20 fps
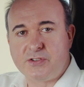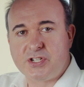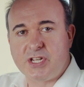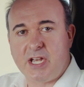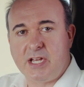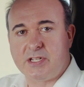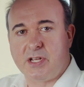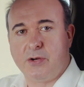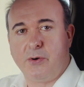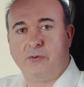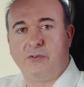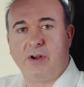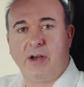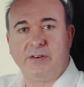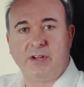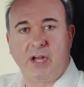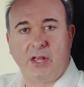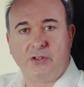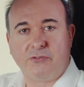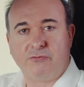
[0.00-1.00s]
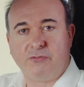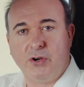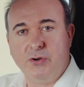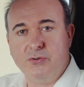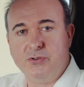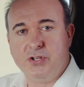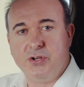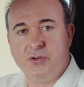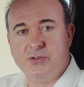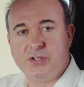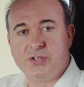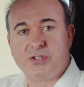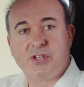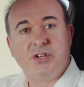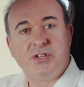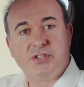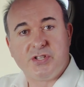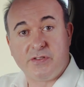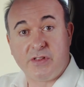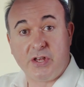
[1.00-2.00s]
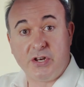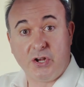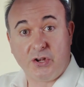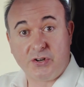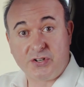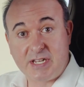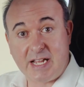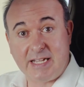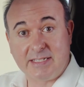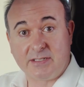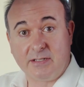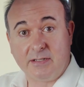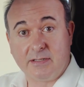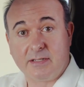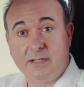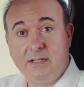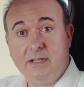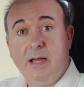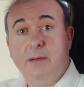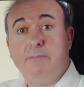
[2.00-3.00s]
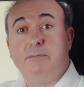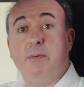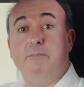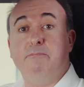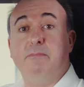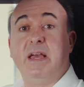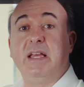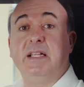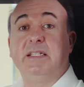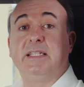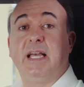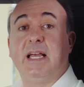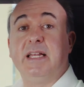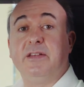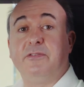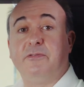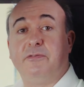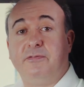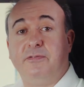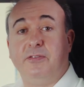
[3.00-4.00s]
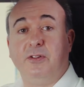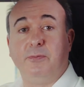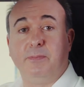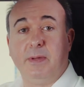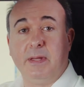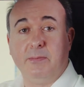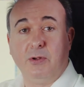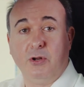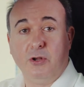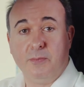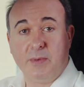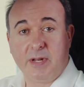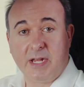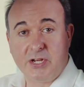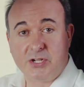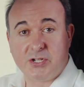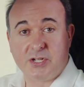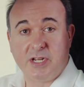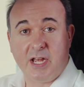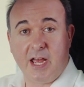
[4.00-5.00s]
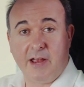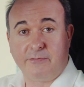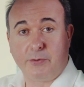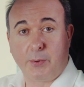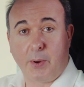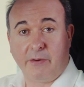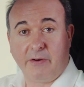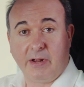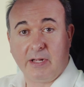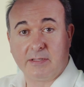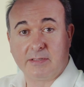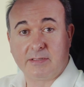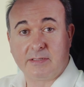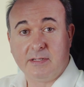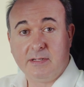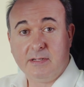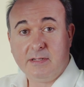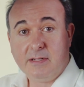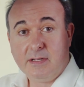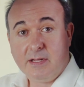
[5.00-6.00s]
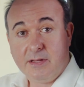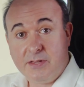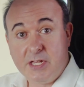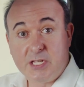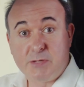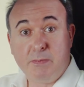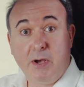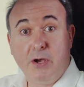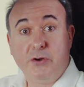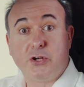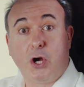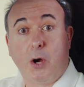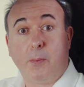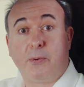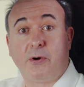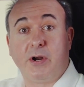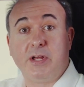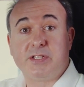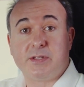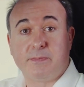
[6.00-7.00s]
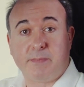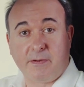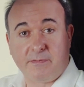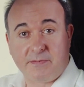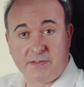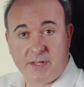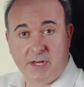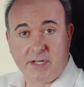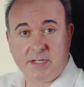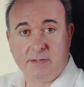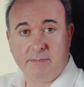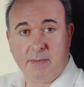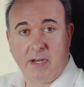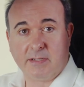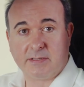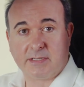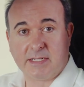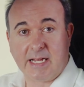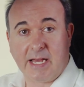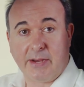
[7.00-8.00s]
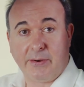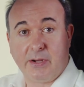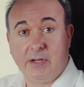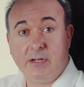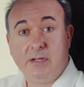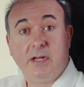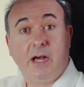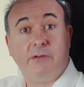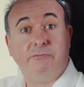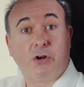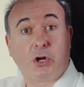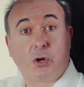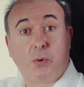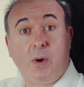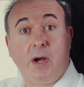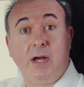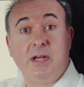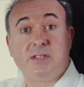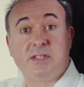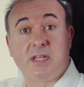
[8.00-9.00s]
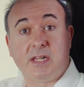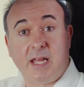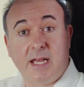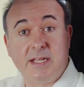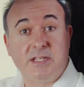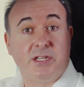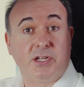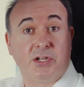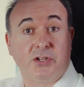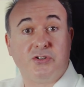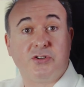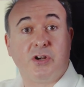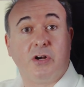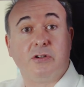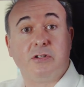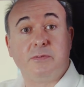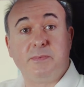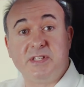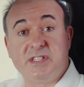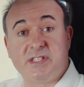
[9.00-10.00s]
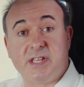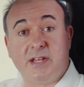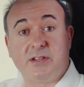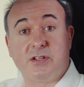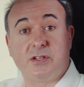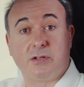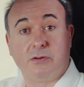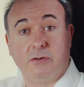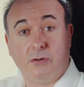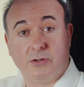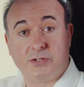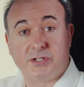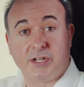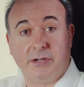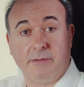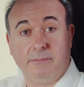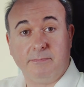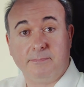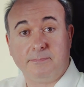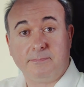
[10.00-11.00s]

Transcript: shadow around other road users so they're not dazzled, but maintaining full beam illumination everywhere else. This mode operates above 30 miles an hour and requires the lighting control to be set to auto.